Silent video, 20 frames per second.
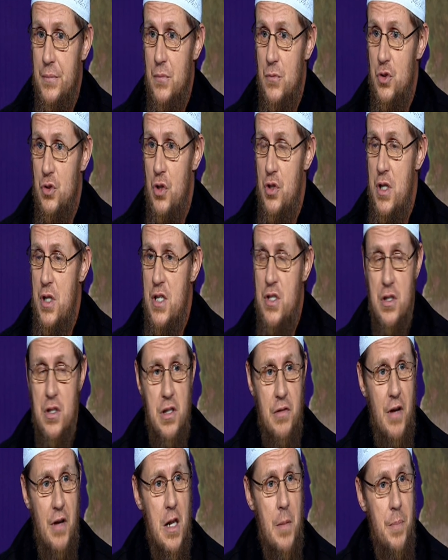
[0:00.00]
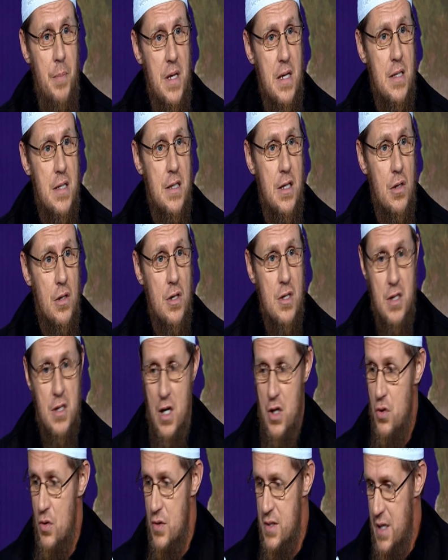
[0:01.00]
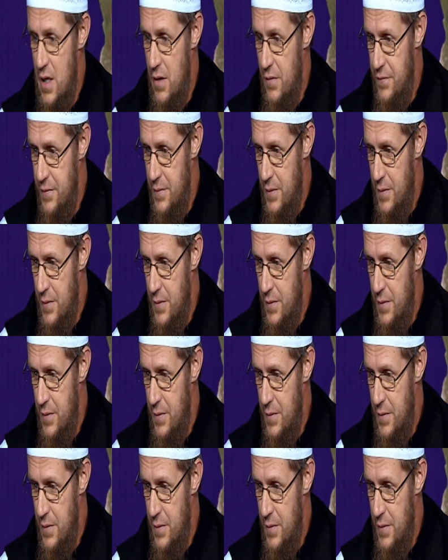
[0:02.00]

So you need to develop these skills in yourself.